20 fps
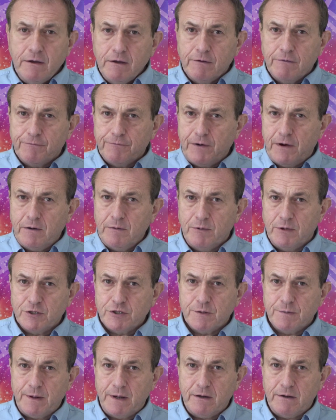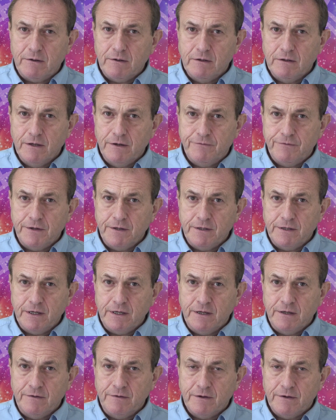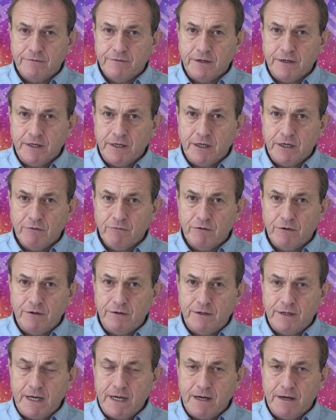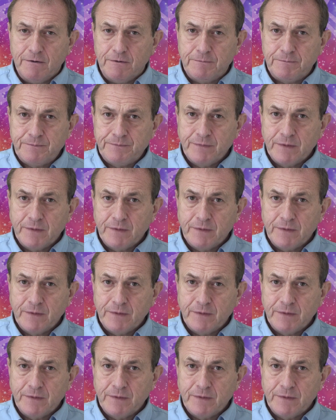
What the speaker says: is very much about living in the here and now.